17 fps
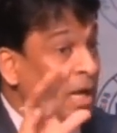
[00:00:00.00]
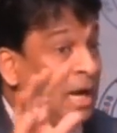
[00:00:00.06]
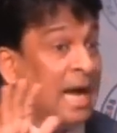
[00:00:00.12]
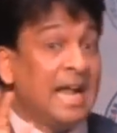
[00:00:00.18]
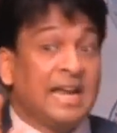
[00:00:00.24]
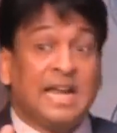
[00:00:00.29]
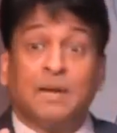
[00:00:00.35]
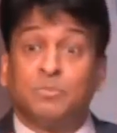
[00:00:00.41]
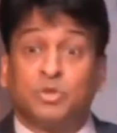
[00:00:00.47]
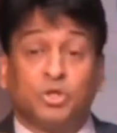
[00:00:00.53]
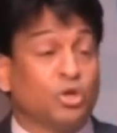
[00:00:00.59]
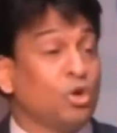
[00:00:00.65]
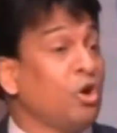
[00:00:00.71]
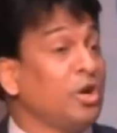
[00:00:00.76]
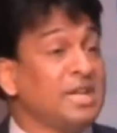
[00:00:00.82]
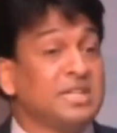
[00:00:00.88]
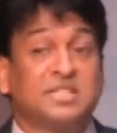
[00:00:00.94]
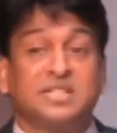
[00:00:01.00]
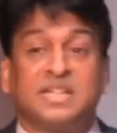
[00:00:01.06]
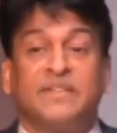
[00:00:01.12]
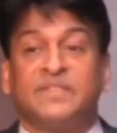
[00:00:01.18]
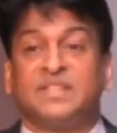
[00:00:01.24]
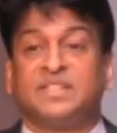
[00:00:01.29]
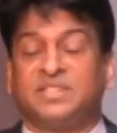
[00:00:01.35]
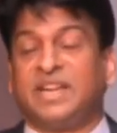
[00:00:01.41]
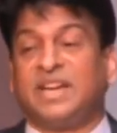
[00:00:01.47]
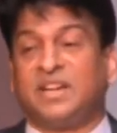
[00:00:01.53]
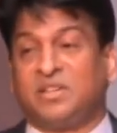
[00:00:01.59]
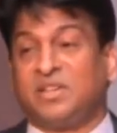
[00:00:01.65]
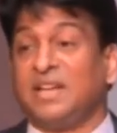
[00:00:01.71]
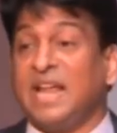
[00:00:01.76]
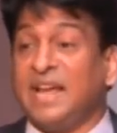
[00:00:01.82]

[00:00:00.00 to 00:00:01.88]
And I'm sure in service sector,